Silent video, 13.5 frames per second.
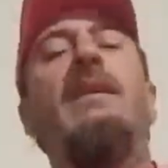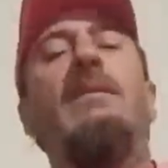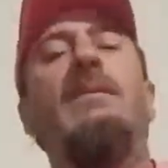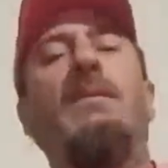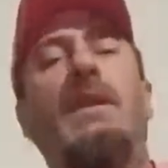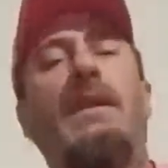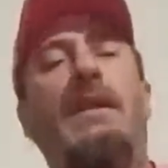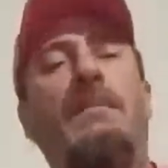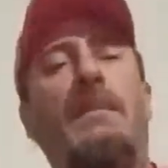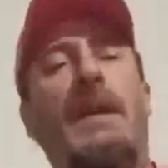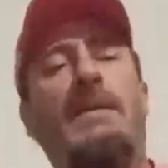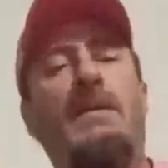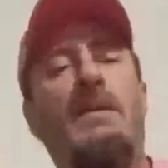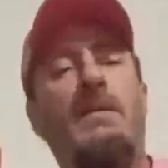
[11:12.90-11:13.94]
What
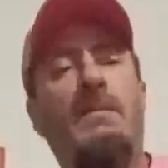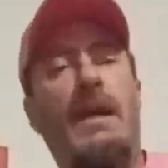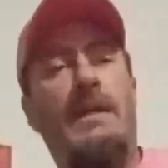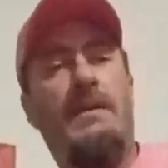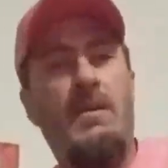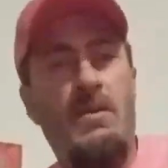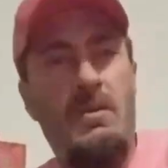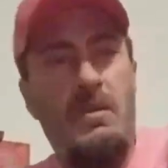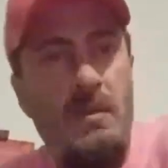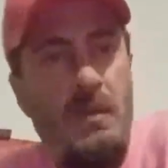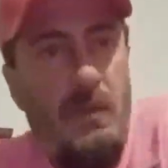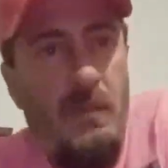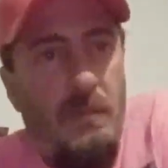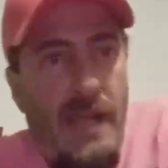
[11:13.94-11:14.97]

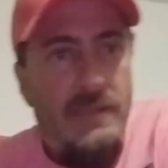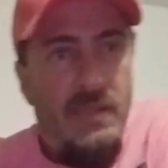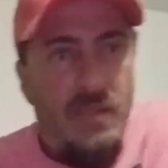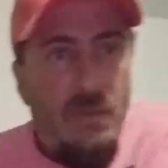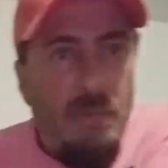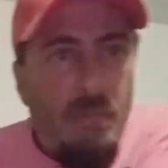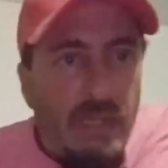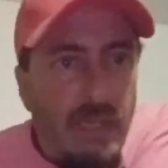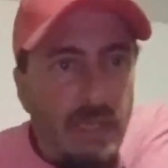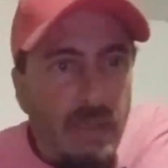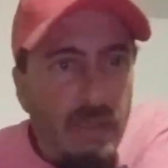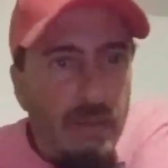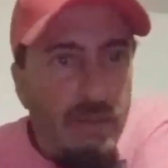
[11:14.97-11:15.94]
through my stupidity.